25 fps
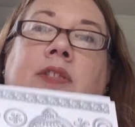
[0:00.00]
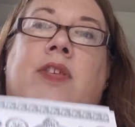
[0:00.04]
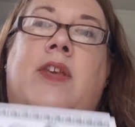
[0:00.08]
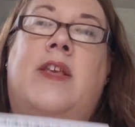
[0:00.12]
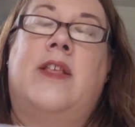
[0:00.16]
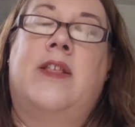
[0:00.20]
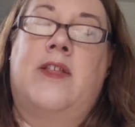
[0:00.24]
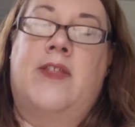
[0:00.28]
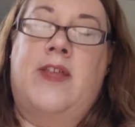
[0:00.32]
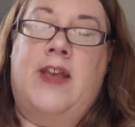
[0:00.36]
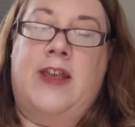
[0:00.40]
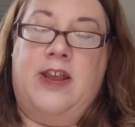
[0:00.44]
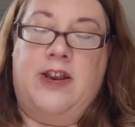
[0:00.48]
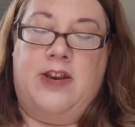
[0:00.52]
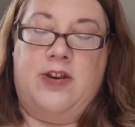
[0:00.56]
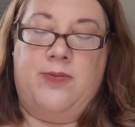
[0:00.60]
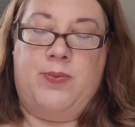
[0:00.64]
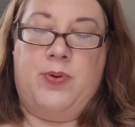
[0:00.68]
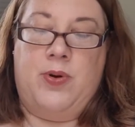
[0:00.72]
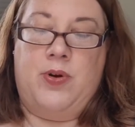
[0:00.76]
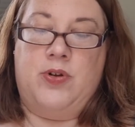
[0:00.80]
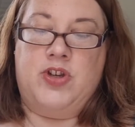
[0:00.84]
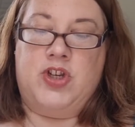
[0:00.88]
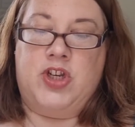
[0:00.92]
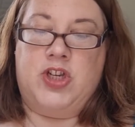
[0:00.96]
things like that you to
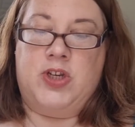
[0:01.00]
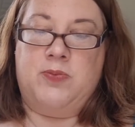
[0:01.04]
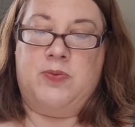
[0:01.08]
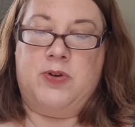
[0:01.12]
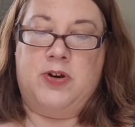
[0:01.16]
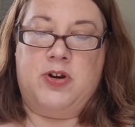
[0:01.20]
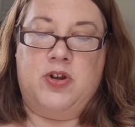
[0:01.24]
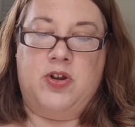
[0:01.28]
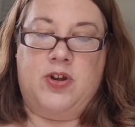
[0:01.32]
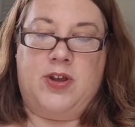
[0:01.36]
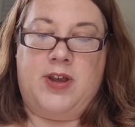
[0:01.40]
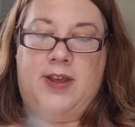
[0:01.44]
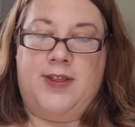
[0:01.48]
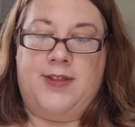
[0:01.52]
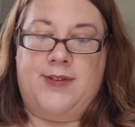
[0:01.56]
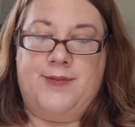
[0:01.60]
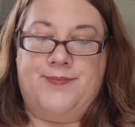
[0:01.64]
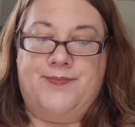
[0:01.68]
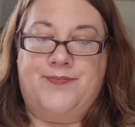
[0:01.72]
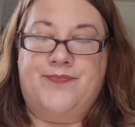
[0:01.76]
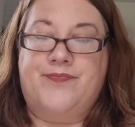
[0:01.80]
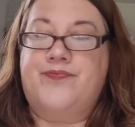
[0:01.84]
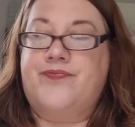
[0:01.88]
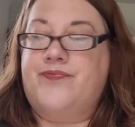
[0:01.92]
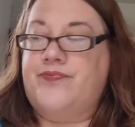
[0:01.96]
put on gingerbread cookies.
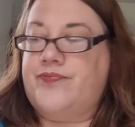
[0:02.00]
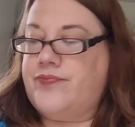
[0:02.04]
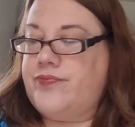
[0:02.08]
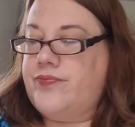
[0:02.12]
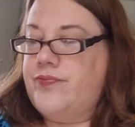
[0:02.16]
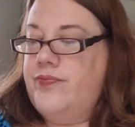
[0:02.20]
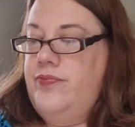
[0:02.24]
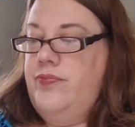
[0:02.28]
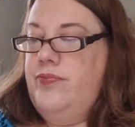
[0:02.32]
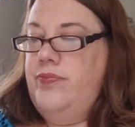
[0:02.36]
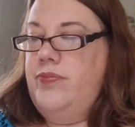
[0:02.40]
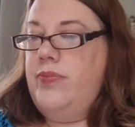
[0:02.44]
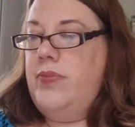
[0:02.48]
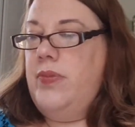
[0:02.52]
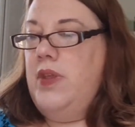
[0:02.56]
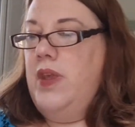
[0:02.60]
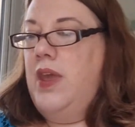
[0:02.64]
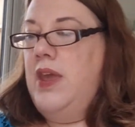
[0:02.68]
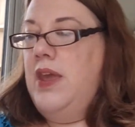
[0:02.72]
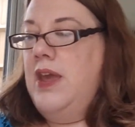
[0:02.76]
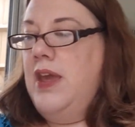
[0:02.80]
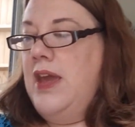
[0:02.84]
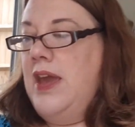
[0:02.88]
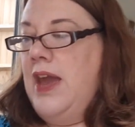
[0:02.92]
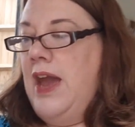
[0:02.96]

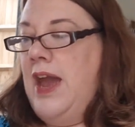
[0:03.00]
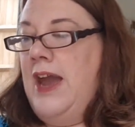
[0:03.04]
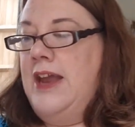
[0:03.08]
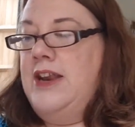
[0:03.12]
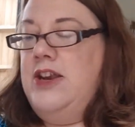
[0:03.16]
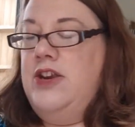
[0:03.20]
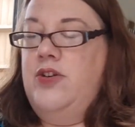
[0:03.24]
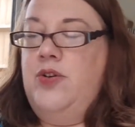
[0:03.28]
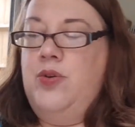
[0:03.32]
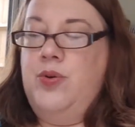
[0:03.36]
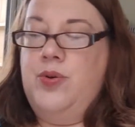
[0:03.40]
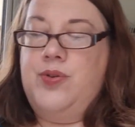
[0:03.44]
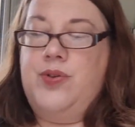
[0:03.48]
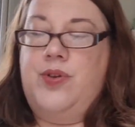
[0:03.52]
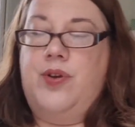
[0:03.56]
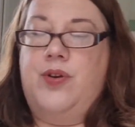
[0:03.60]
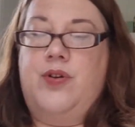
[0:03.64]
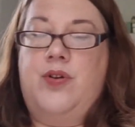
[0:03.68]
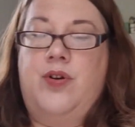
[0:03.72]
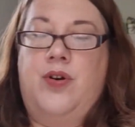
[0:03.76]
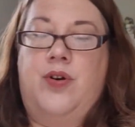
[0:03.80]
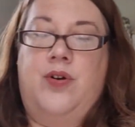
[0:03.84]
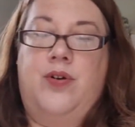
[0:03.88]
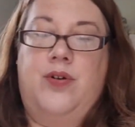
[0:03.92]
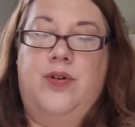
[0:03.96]
And you also
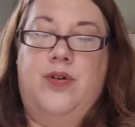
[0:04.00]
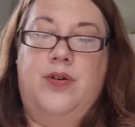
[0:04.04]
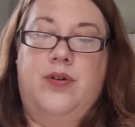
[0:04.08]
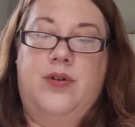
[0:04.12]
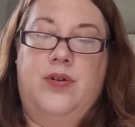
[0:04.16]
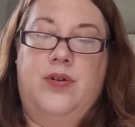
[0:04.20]
got